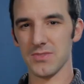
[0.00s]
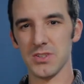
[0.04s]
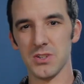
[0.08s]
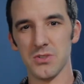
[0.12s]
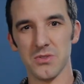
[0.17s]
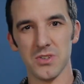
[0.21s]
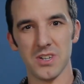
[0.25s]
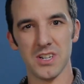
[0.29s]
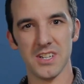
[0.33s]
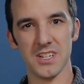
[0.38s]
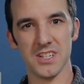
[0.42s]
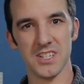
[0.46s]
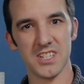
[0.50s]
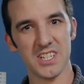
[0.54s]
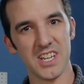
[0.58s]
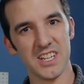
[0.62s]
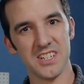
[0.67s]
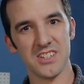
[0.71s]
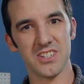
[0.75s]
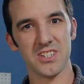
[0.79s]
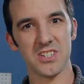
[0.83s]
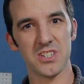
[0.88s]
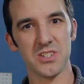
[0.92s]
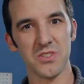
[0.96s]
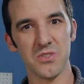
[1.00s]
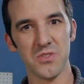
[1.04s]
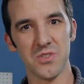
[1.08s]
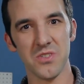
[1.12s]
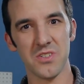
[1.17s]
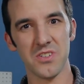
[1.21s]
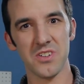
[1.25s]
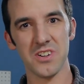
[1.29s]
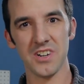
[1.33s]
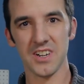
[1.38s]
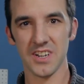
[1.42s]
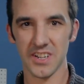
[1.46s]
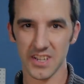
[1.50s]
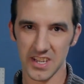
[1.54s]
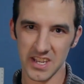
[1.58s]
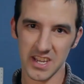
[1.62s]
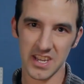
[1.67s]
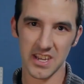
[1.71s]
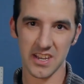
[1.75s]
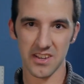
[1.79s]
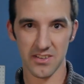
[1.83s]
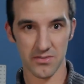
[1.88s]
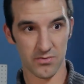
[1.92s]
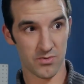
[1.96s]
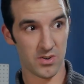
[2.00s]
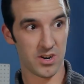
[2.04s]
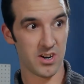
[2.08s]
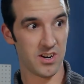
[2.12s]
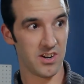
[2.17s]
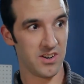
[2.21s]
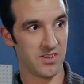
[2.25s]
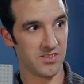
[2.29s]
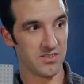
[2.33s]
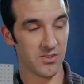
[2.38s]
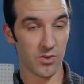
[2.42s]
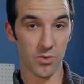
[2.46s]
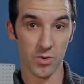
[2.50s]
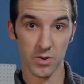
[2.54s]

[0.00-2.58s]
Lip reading: do a site to store where